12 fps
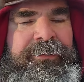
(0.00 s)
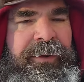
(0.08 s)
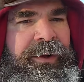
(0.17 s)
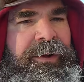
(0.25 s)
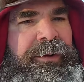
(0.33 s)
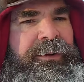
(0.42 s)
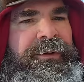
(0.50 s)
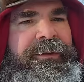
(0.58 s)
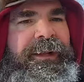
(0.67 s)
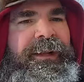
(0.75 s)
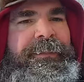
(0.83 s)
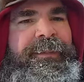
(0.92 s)
phone
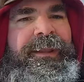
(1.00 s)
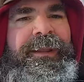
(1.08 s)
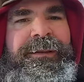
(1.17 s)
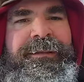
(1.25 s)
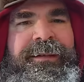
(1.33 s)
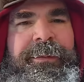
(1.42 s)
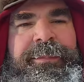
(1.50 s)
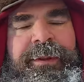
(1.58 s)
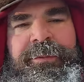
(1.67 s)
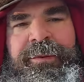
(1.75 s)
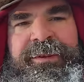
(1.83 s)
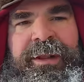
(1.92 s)
telling me that
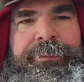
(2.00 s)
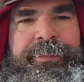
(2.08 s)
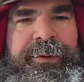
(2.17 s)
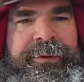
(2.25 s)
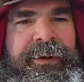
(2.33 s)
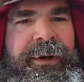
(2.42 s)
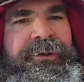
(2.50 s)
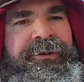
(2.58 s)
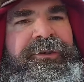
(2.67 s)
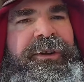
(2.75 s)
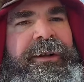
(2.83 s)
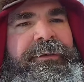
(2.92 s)
something was up with our
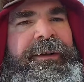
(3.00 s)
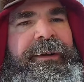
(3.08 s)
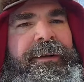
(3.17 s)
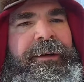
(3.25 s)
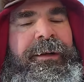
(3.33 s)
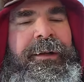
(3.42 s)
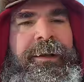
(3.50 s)
generator.